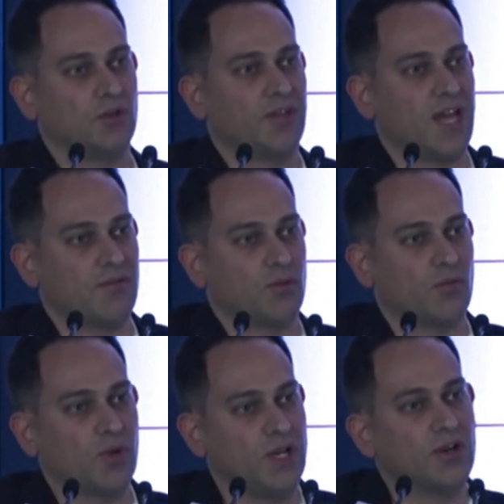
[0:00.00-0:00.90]
they have a
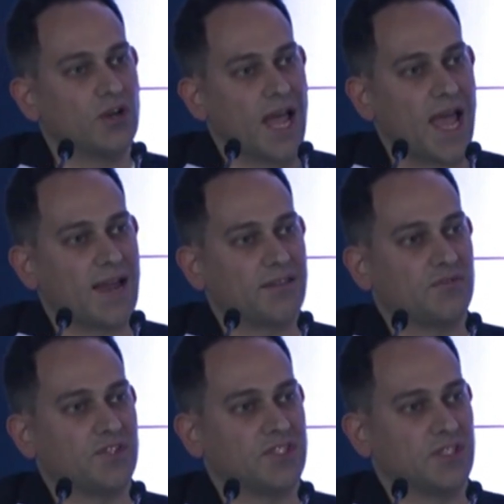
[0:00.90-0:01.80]
reader at the
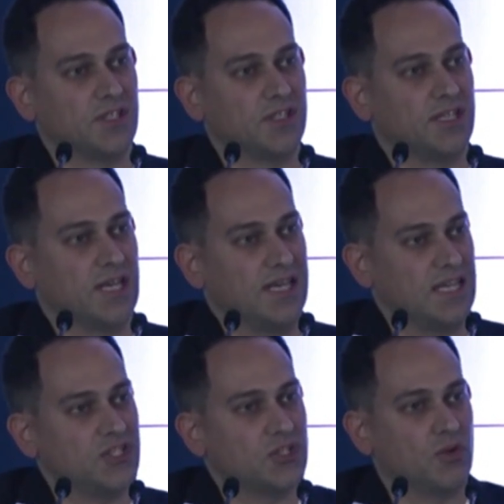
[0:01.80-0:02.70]
facility at
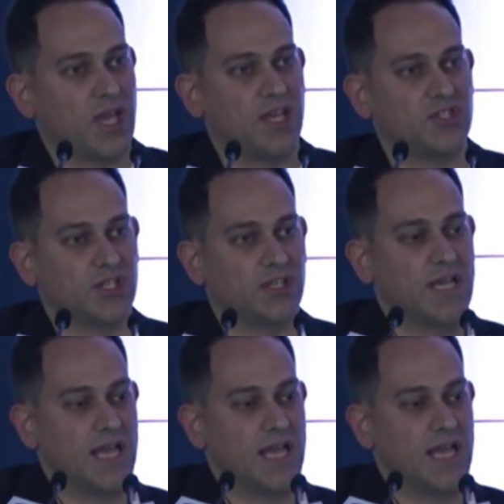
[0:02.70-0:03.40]
each location,